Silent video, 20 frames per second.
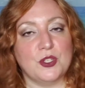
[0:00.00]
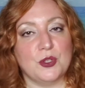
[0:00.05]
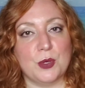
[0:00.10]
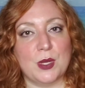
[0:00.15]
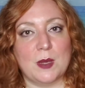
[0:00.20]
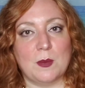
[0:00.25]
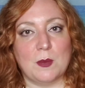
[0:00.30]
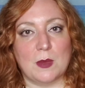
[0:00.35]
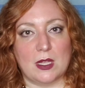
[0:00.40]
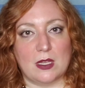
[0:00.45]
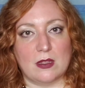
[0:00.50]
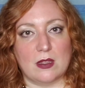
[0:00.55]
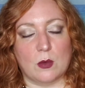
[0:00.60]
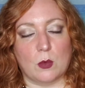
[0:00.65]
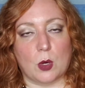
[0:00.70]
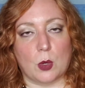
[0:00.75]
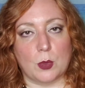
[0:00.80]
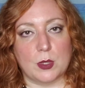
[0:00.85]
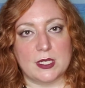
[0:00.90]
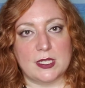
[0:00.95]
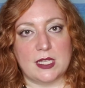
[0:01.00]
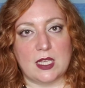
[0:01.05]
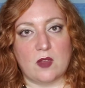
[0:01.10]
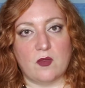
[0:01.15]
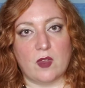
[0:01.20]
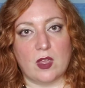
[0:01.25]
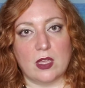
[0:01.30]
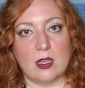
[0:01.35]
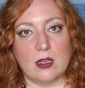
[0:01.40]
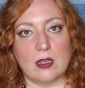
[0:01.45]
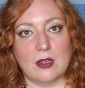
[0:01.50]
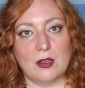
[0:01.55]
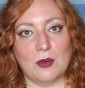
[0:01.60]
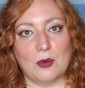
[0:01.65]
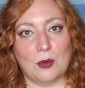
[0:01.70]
treatment that we're receiving